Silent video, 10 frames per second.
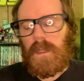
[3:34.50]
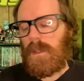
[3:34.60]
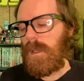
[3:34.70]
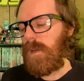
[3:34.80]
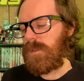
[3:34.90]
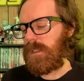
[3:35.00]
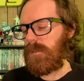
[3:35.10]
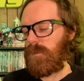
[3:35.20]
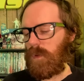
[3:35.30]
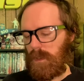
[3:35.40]
Lugosi,
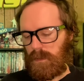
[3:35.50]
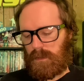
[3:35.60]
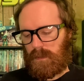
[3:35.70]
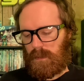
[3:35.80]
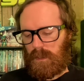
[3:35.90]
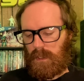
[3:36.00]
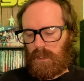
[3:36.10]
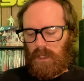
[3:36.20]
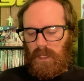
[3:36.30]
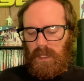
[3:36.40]
of course.
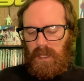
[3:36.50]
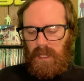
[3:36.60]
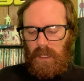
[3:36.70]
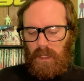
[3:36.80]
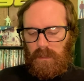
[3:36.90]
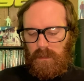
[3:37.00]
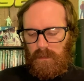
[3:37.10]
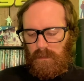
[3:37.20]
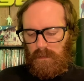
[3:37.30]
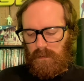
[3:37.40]
And
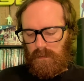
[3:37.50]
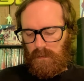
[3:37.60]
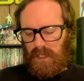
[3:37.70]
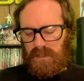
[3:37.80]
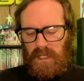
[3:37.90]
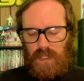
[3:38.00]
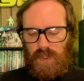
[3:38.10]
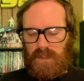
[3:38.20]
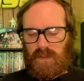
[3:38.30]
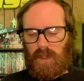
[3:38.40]
let's
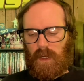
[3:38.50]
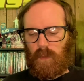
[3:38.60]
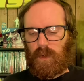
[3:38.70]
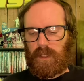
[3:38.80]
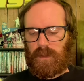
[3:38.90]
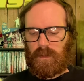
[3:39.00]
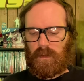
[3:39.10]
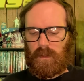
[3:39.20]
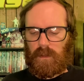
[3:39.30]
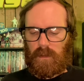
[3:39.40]
actually start with
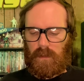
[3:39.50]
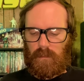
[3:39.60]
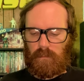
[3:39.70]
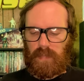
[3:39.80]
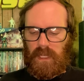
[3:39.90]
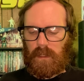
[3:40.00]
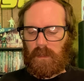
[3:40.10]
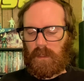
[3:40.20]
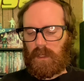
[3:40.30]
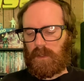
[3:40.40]

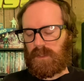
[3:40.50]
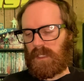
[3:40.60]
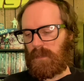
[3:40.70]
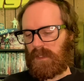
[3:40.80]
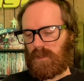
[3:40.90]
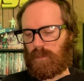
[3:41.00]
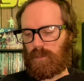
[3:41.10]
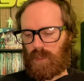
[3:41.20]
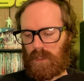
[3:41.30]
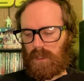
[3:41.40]
Bela Lugosi meets a
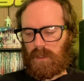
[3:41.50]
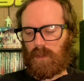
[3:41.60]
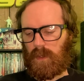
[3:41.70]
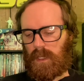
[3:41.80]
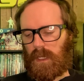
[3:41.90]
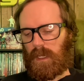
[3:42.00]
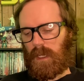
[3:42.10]
Brooklyn gorilla.